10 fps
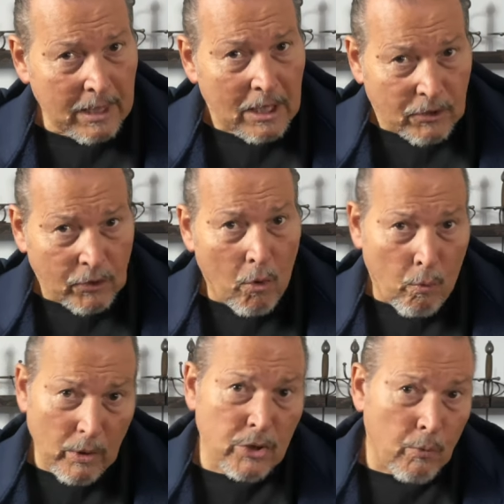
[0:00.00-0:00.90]
to know
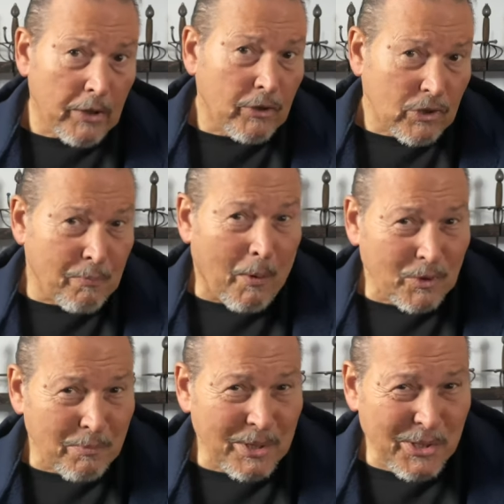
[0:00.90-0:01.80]
which one you're supposed
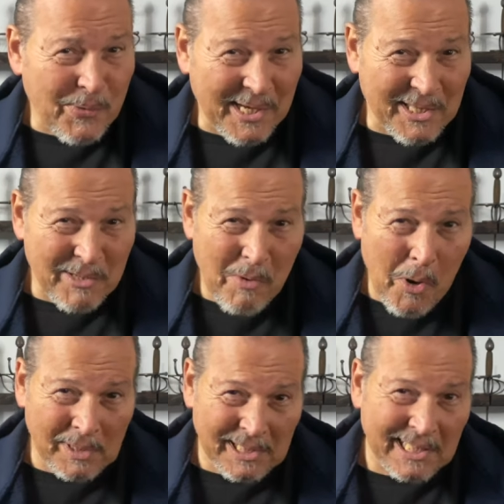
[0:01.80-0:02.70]
to be doing at the
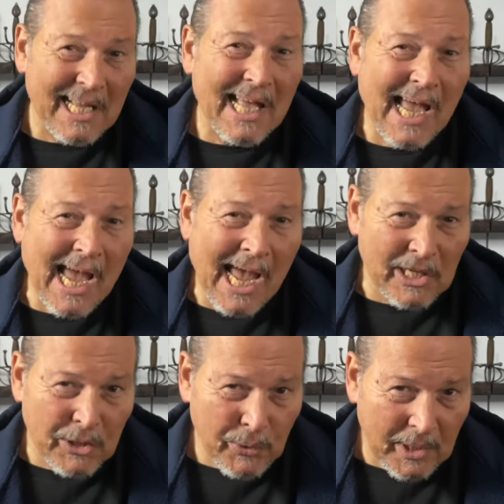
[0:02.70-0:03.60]
moment
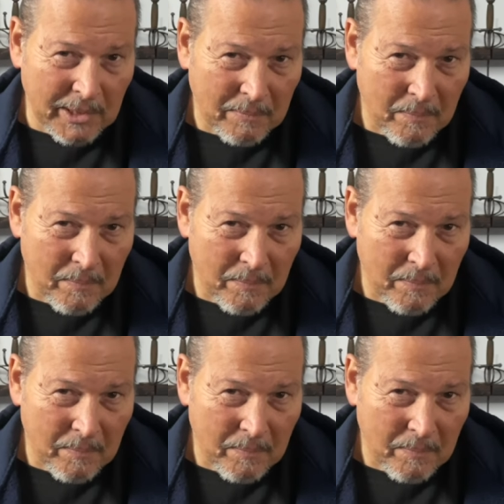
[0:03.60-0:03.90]
and do it.